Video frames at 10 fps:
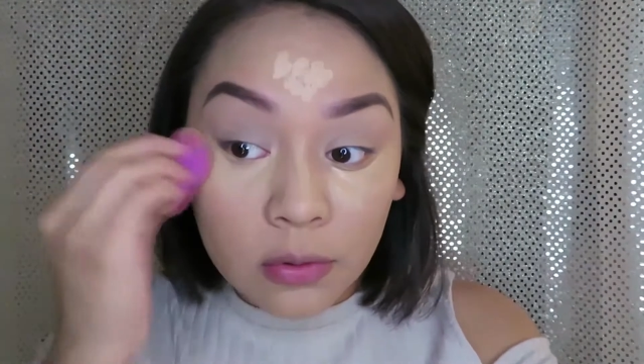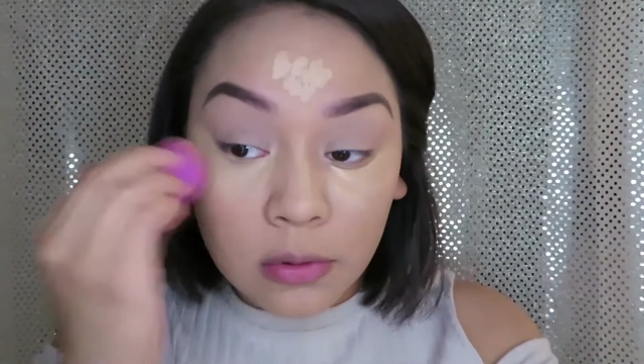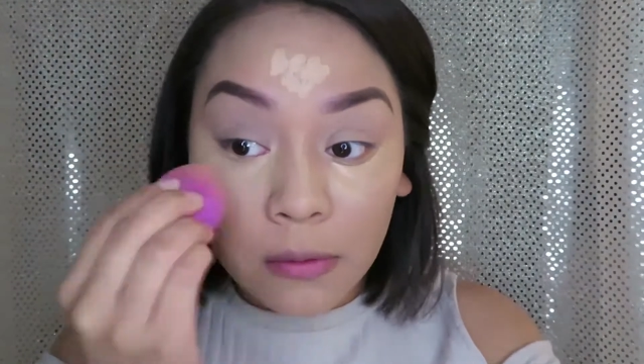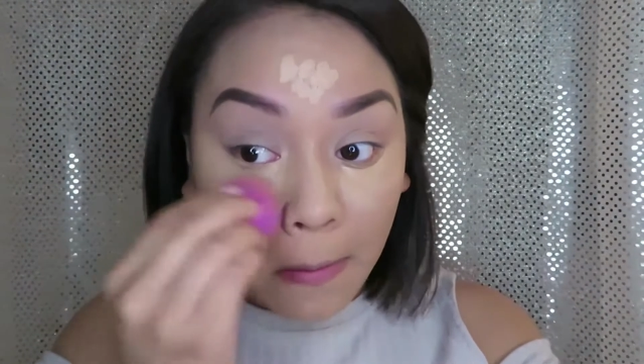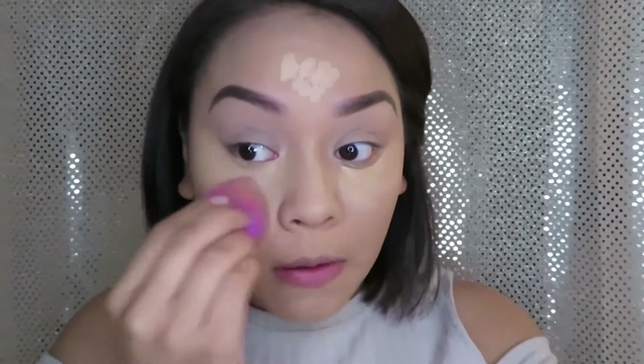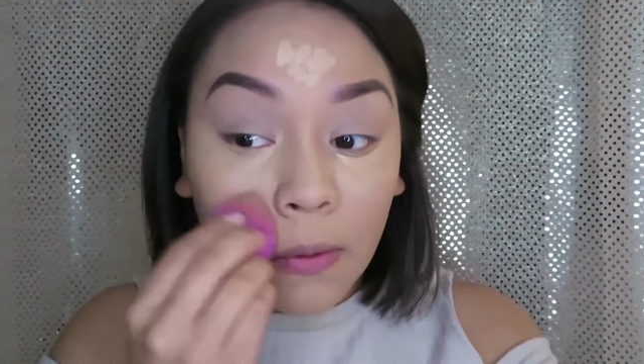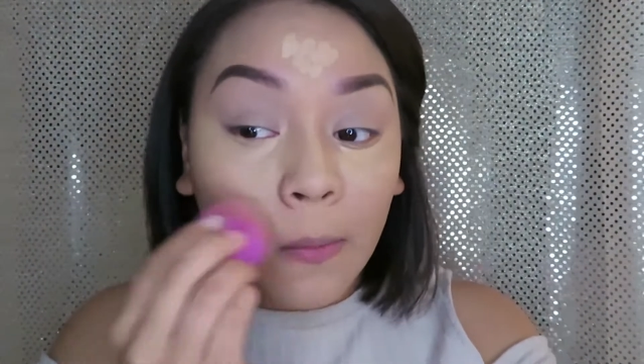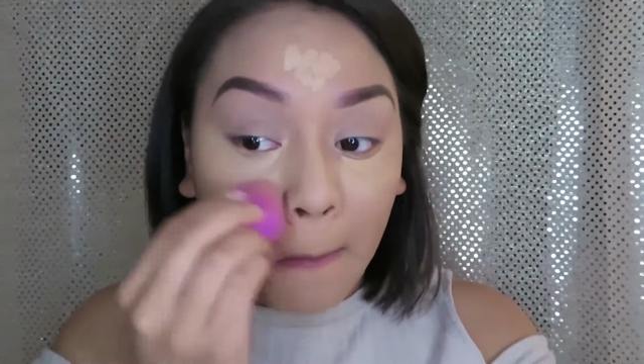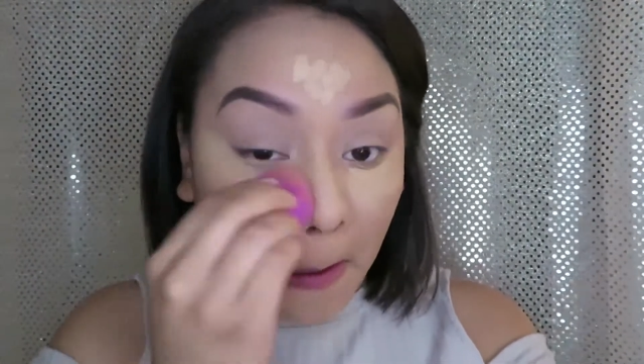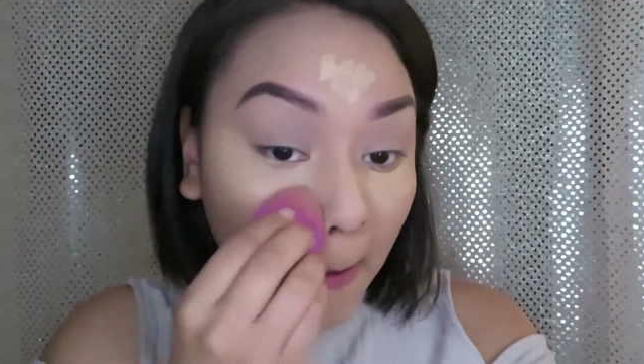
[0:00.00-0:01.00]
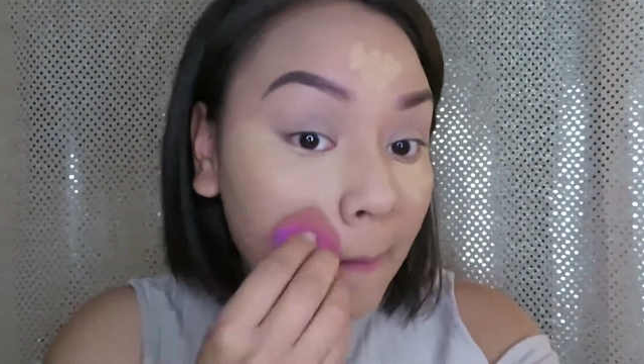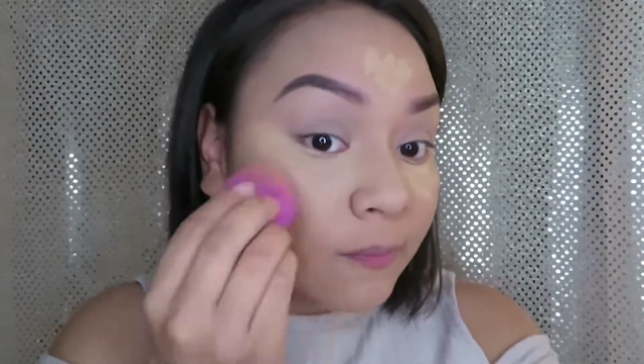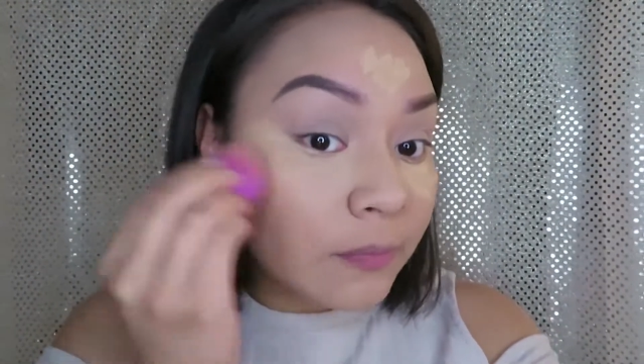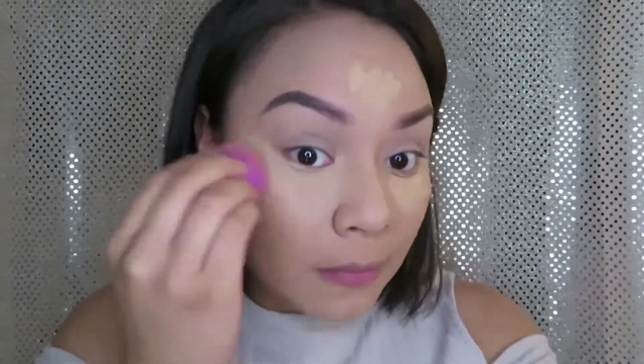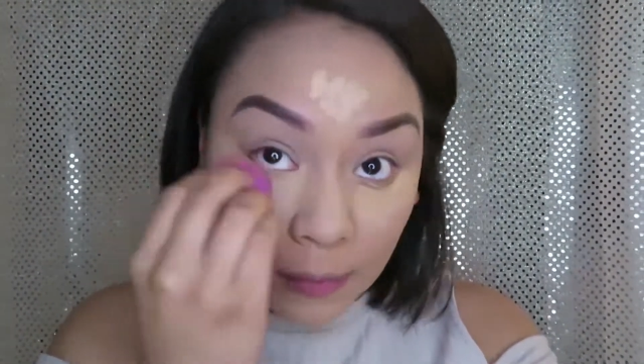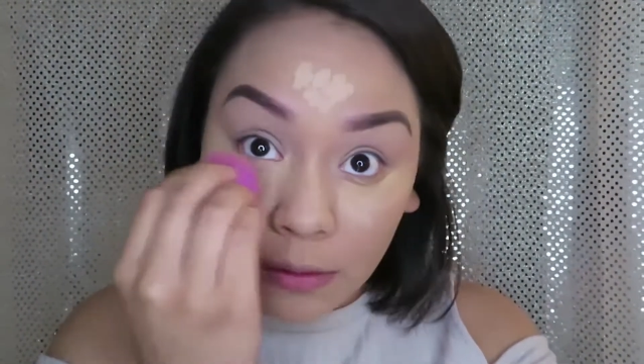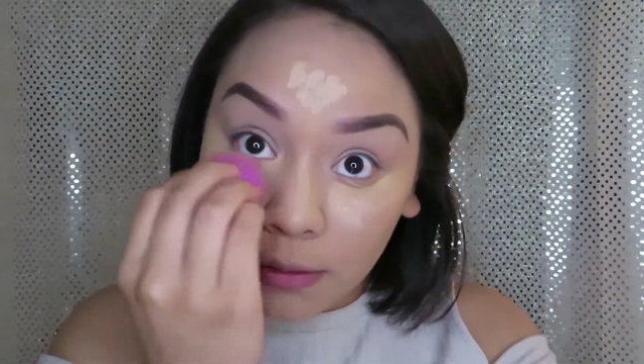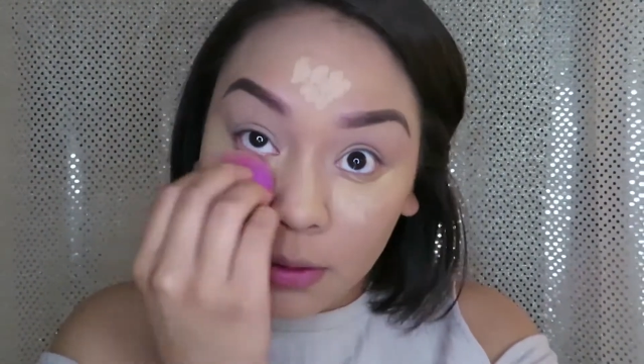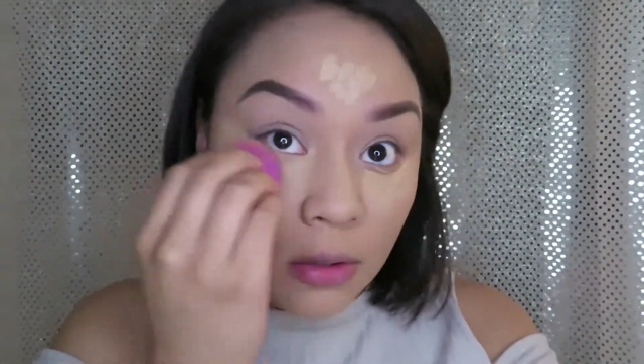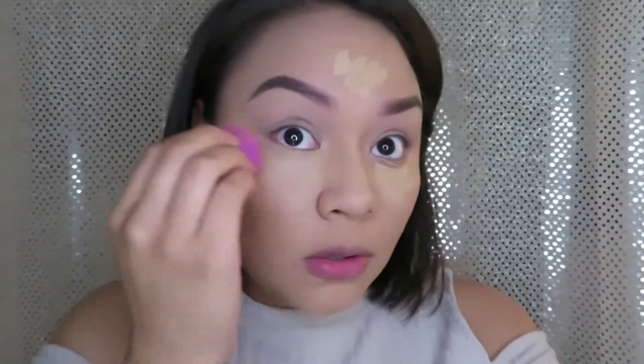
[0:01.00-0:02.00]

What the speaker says: and it has a pointy